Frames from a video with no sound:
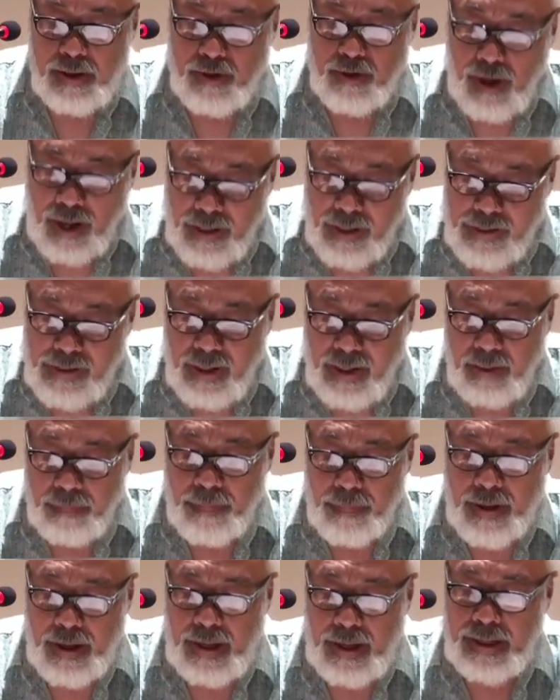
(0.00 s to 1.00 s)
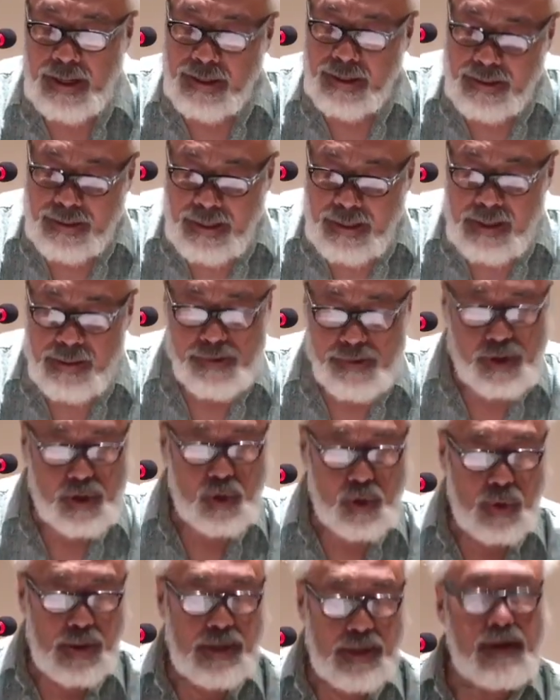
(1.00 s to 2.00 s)
tied up and at times
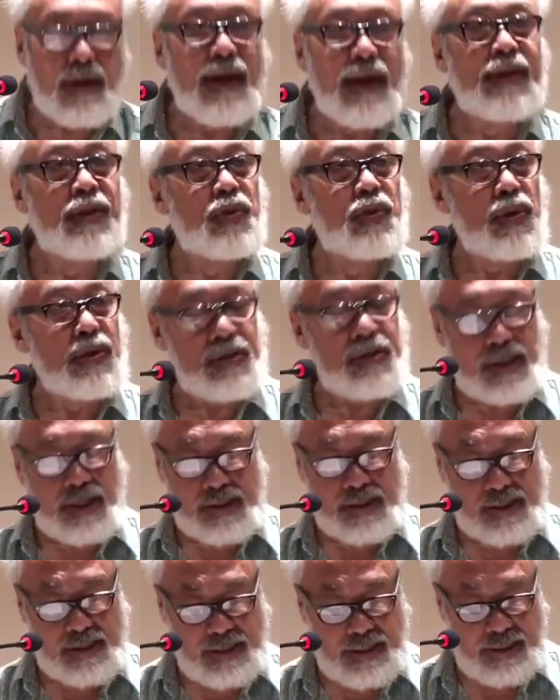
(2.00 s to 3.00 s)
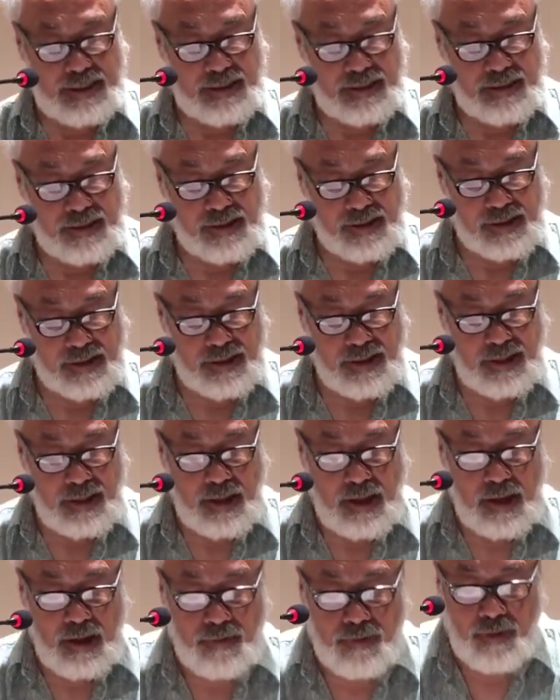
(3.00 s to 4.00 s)
drew intellectual sustenance
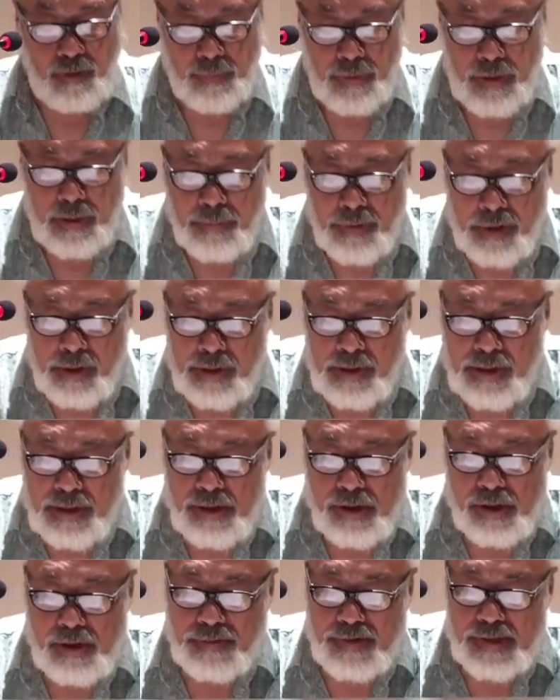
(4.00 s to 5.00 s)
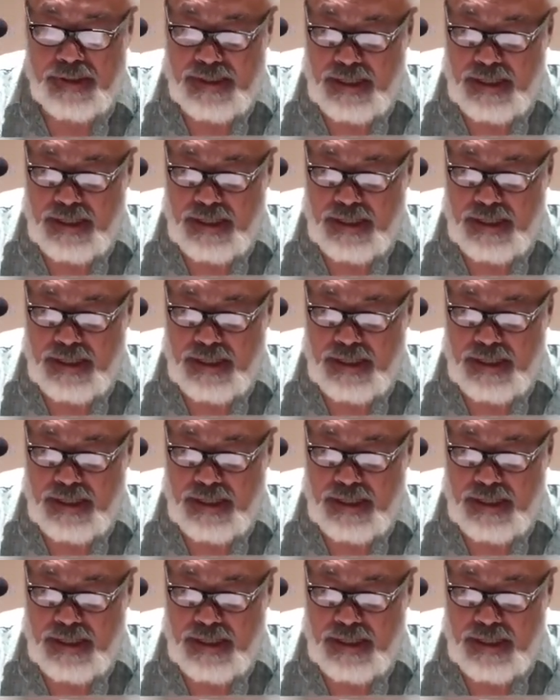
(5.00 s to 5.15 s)
from the emergence of a